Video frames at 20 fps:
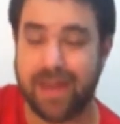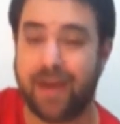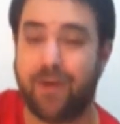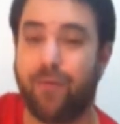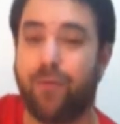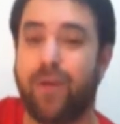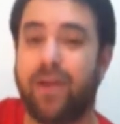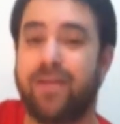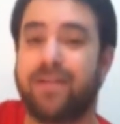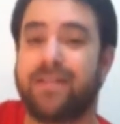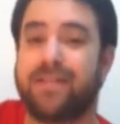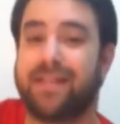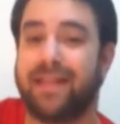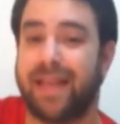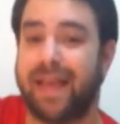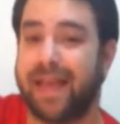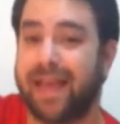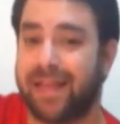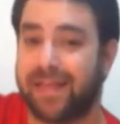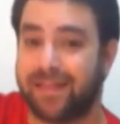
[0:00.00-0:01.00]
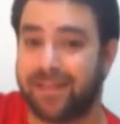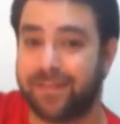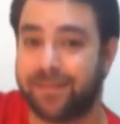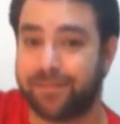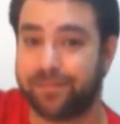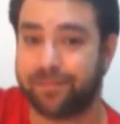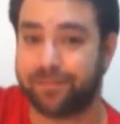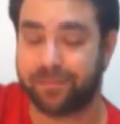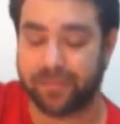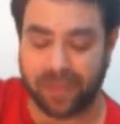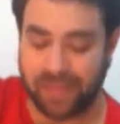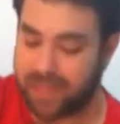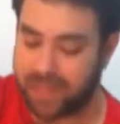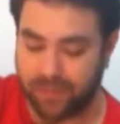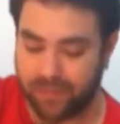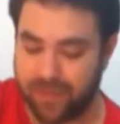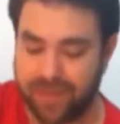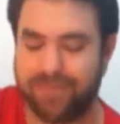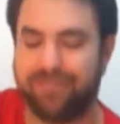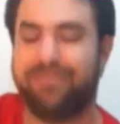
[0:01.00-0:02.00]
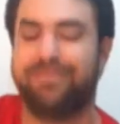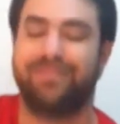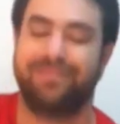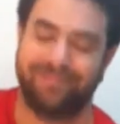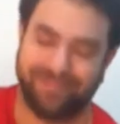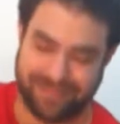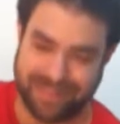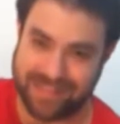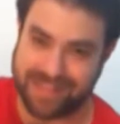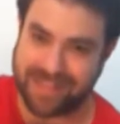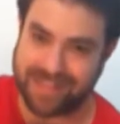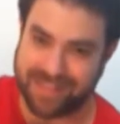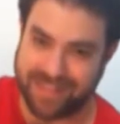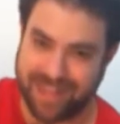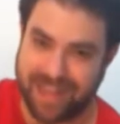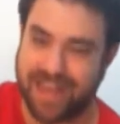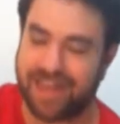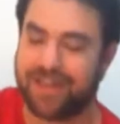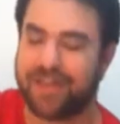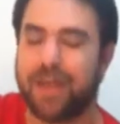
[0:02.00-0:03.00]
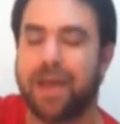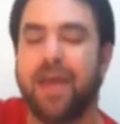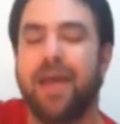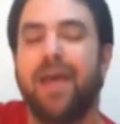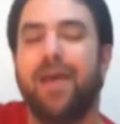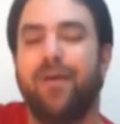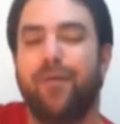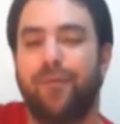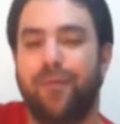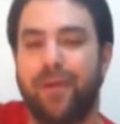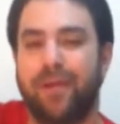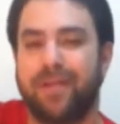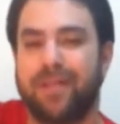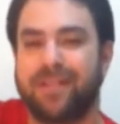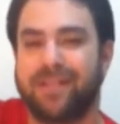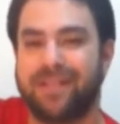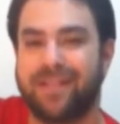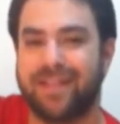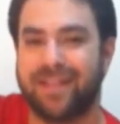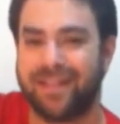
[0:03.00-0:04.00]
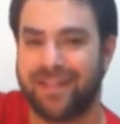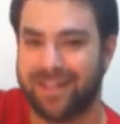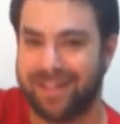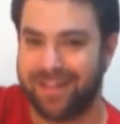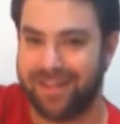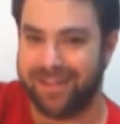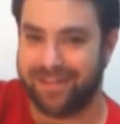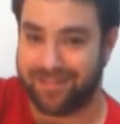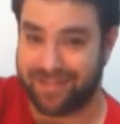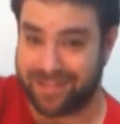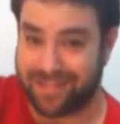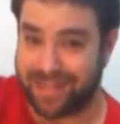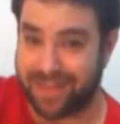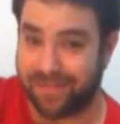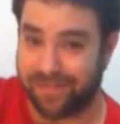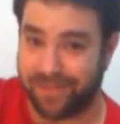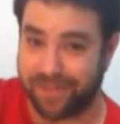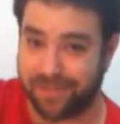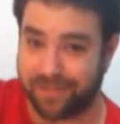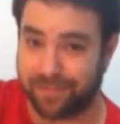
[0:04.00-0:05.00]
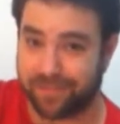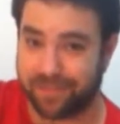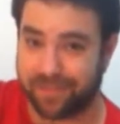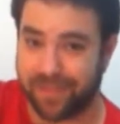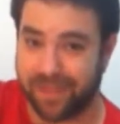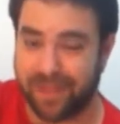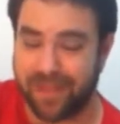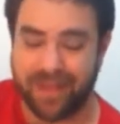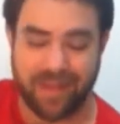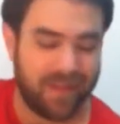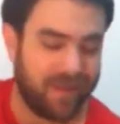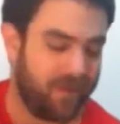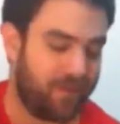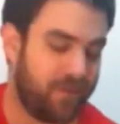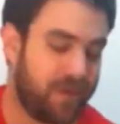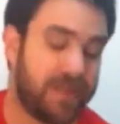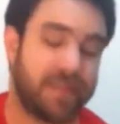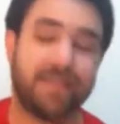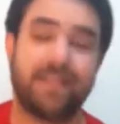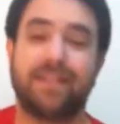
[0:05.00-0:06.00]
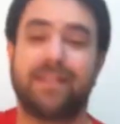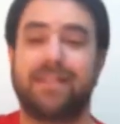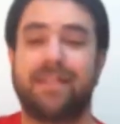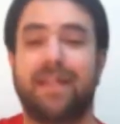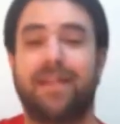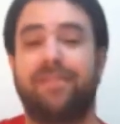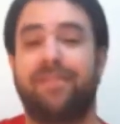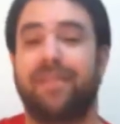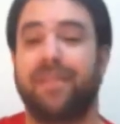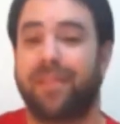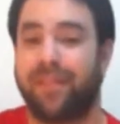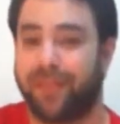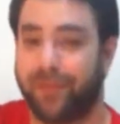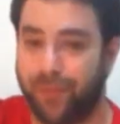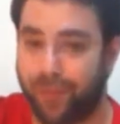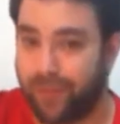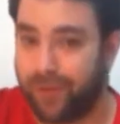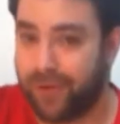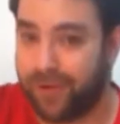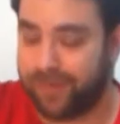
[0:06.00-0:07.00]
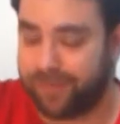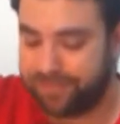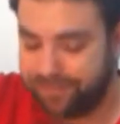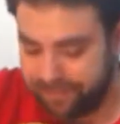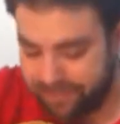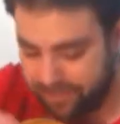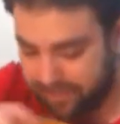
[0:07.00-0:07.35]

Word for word: Now where's the 8? This is the 8. Where's the 7? Where's the 7th chord?